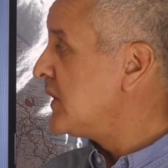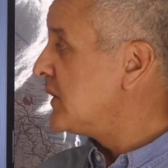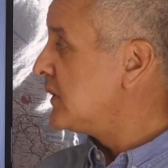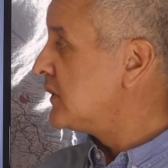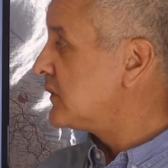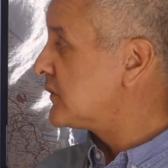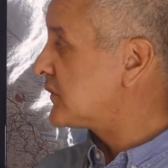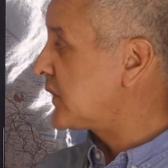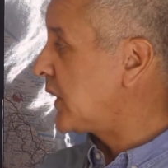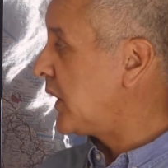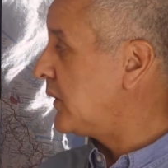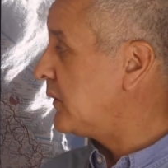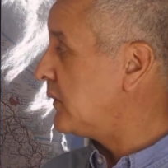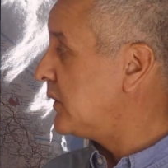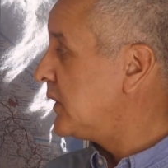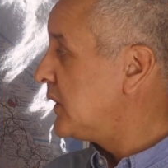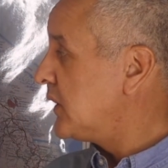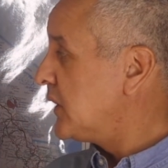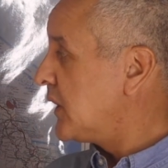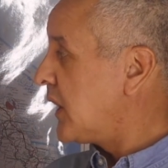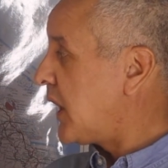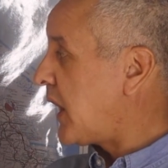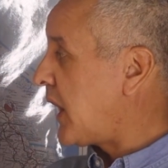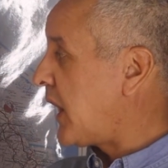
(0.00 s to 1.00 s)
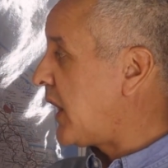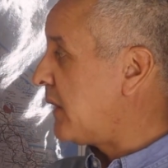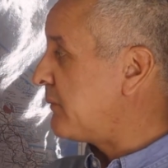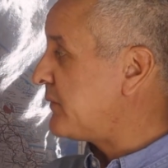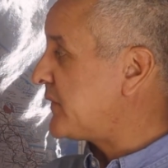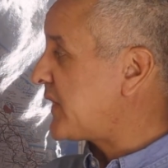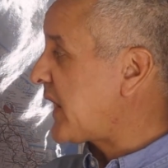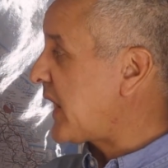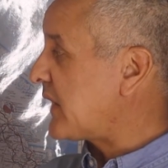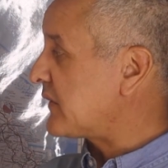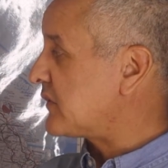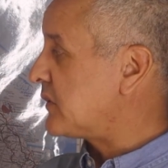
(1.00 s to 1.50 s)
So
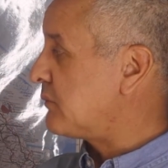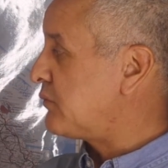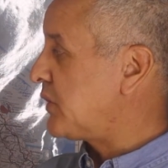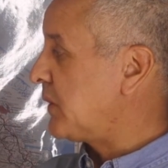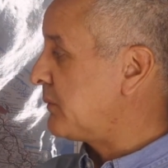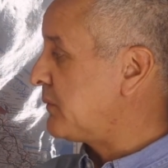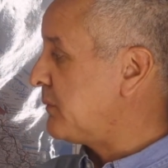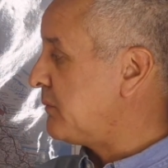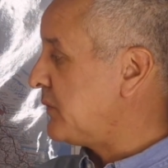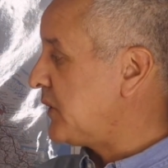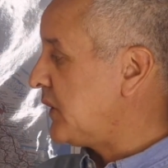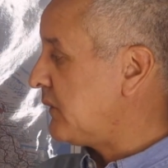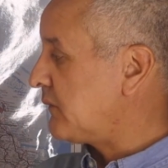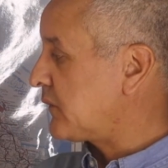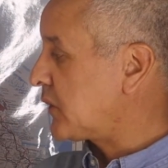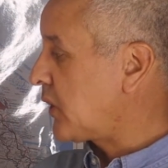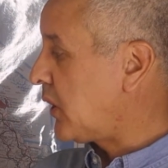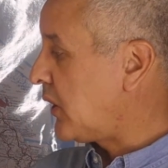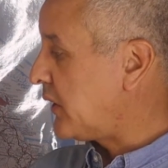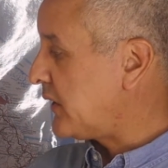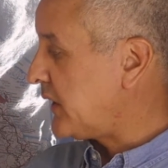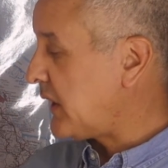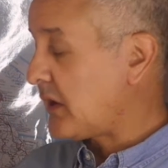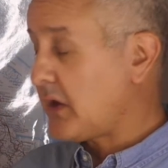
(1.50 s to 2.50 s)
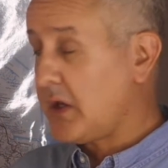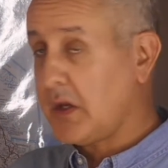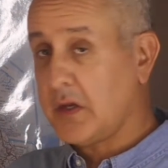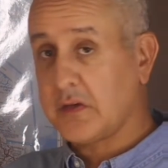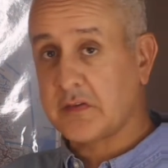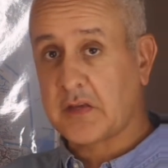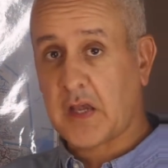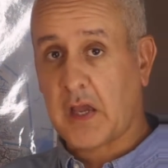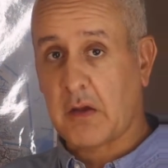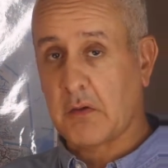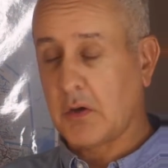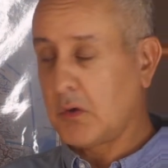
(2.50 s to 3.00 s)
that's the problem you've got. Now
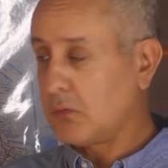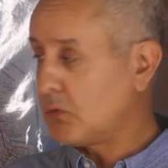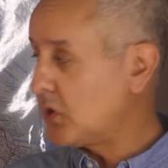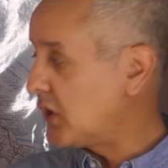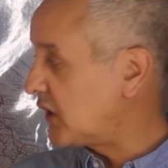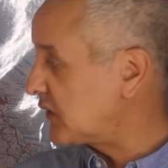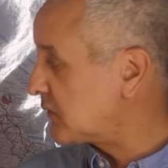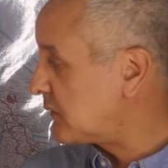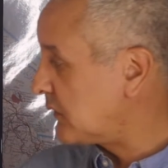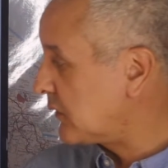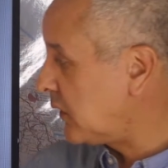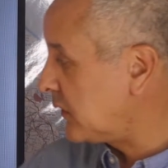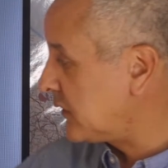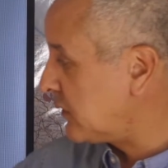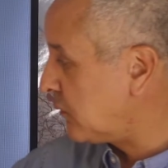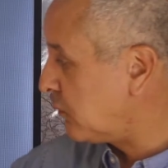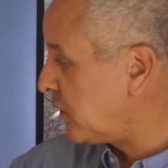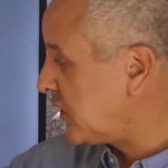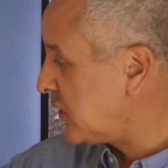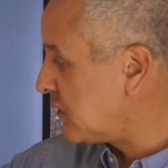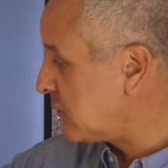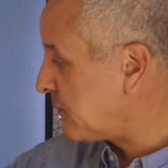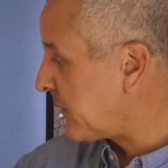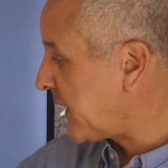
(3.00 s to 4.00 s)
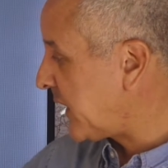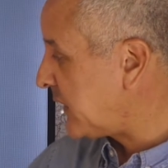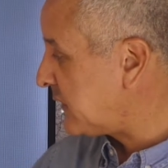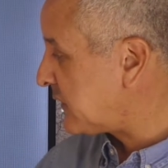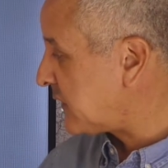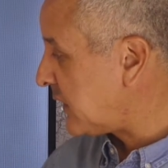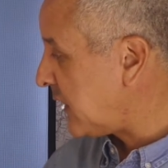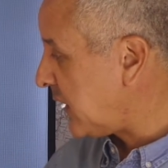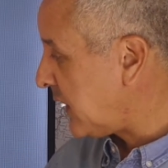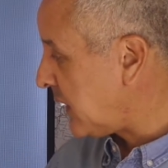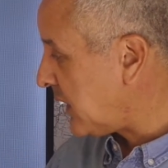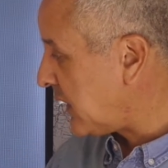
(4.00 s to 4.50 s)
here's how it works. We've got the
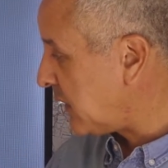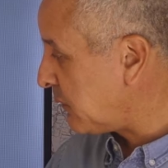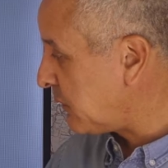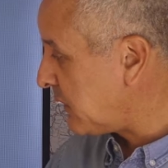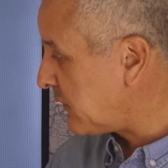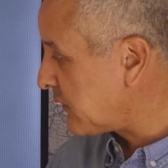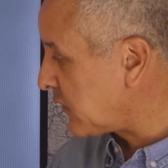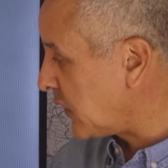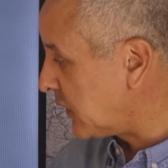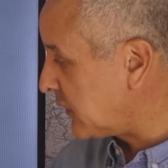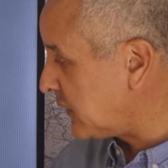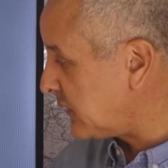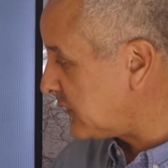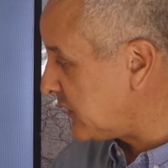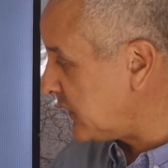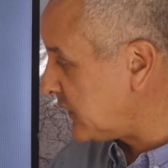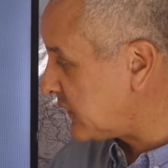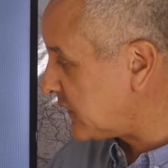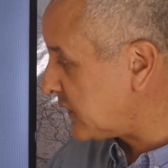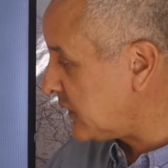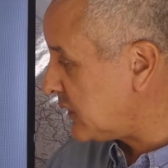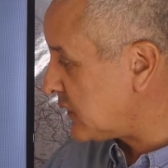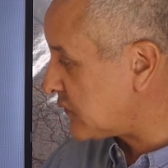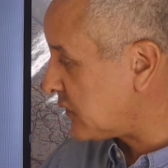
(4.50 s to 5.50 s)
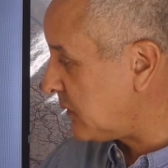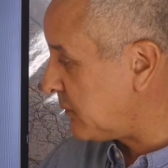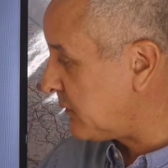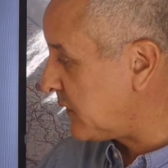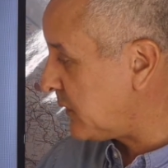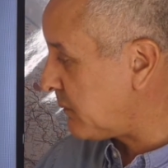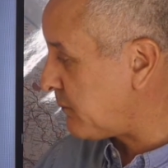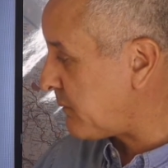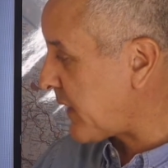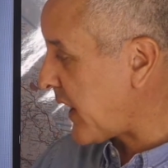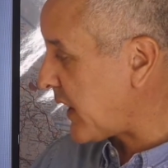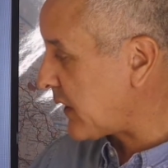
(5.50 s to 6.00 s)
wheelbase here, and then we've got the distance from
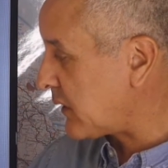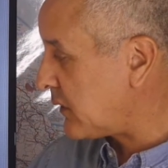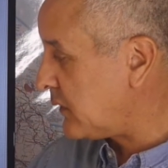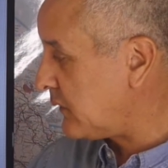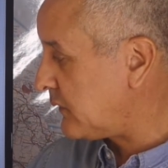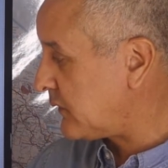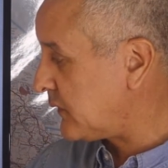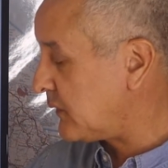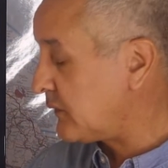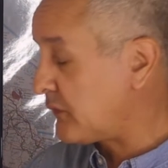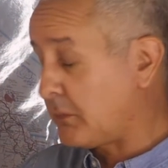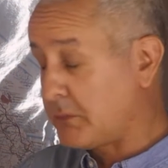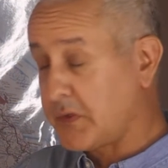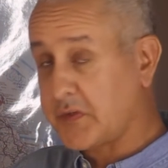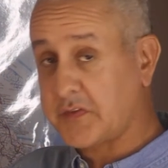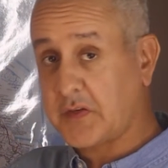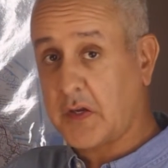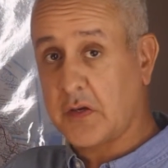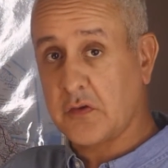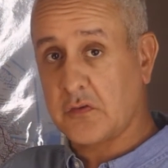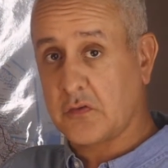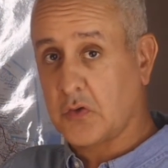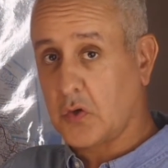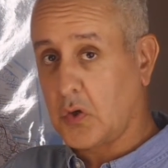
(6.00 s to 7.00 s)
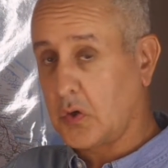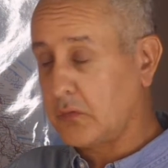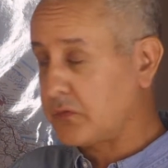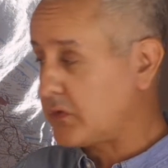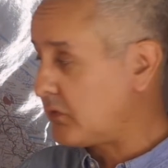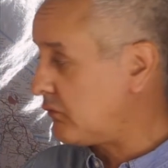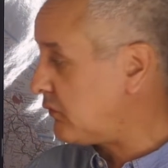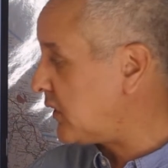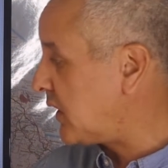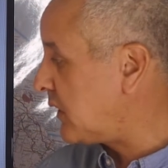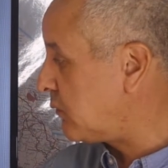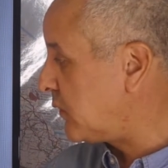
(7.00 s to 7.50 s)
the centre of
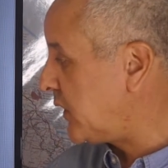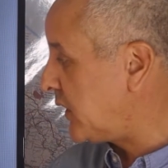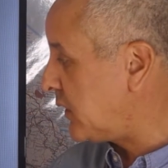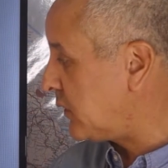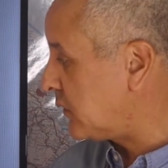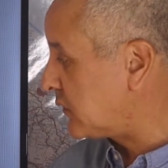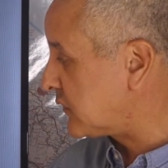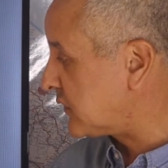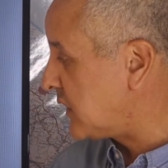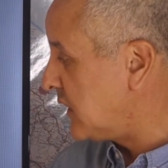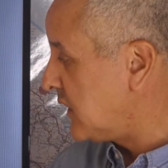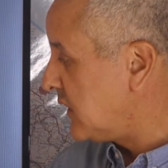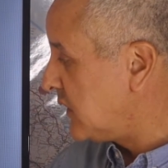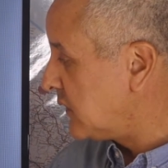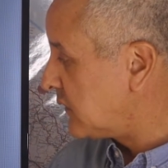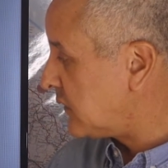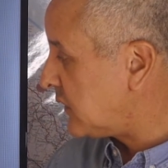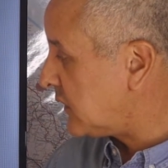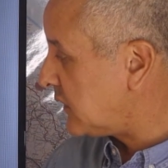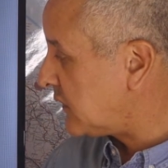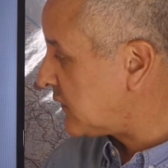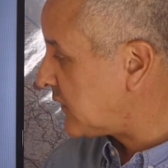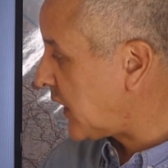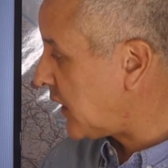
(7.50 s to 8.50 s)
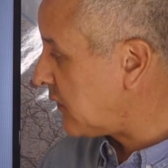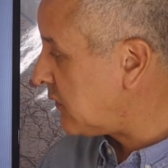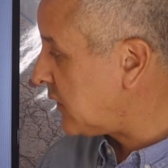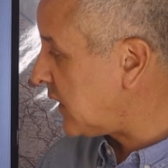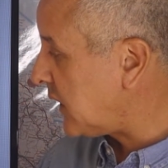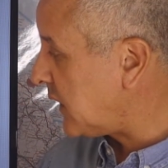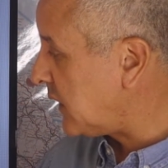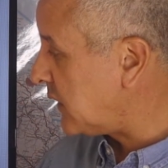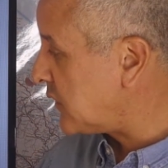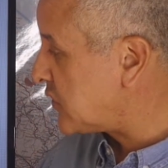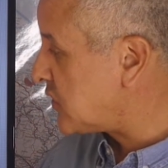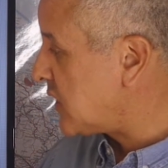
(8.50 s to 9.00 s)
the rear wheels to the tow
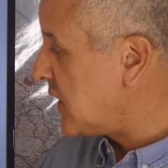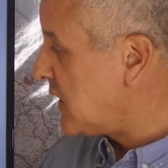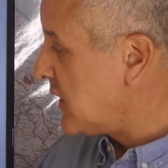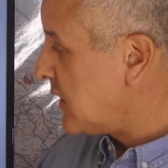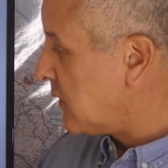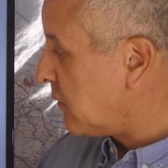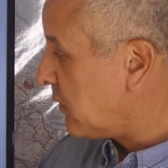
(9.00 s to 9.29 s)
hitch.